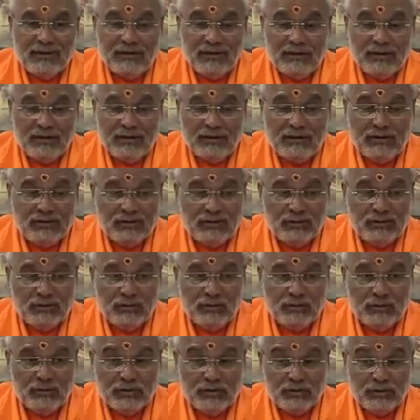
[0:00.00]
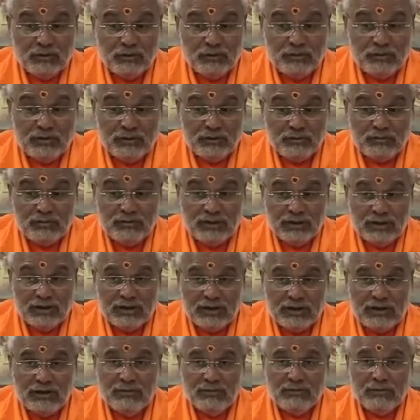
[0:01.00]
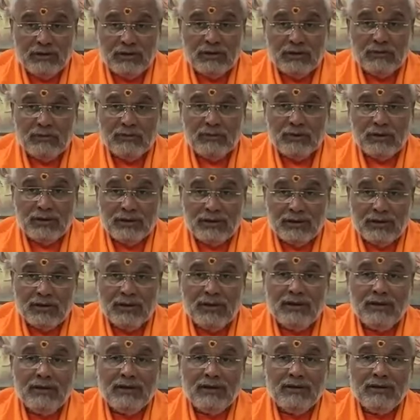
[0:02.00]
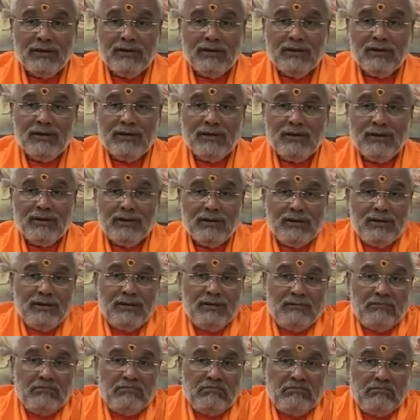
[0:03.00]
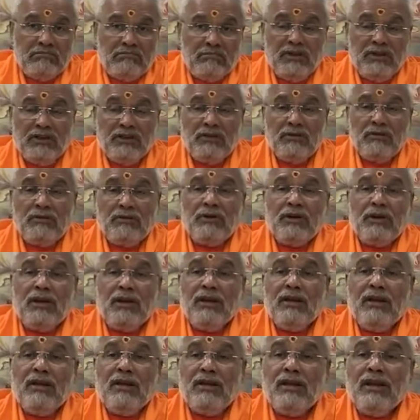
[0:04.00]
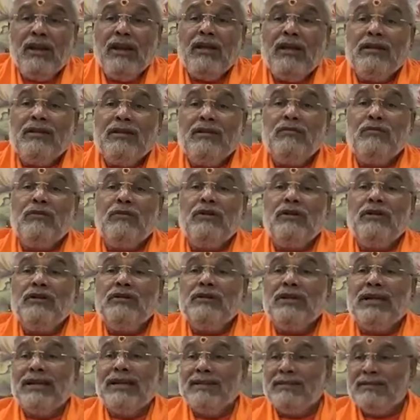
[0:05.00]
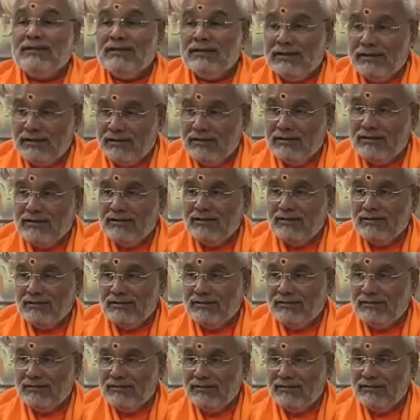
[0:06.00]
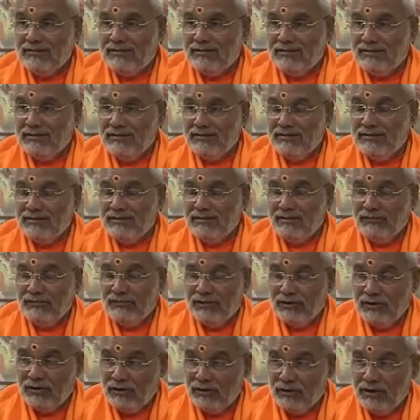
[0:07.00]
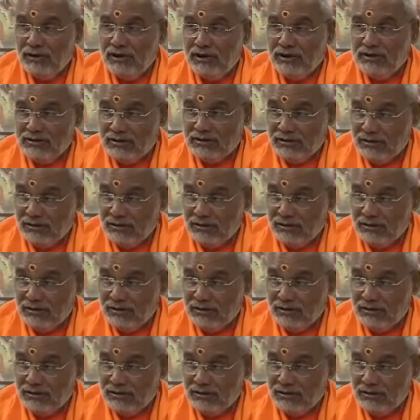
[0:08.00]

There are so much of subjectivity within that you can't take the words as it is. The fellow gets